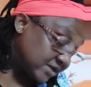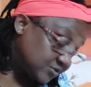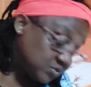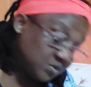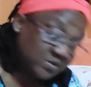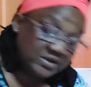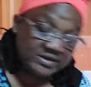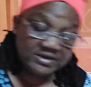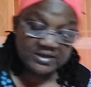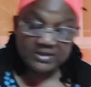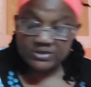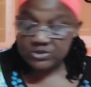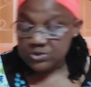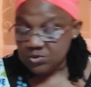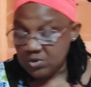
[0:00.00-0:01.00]
that we will
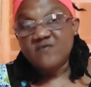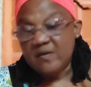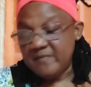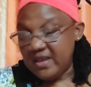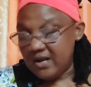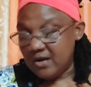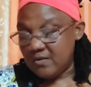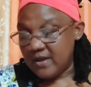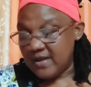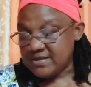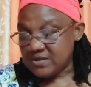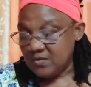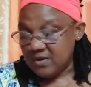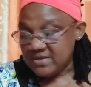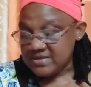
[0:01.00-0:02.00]
need to
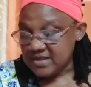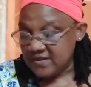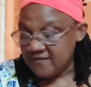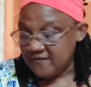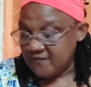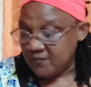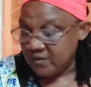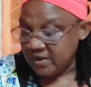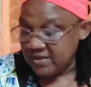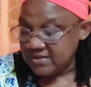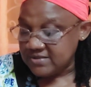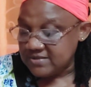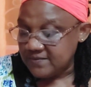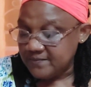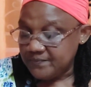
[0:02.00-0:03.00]
familiarize ourselves
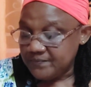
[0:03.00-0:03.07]
with: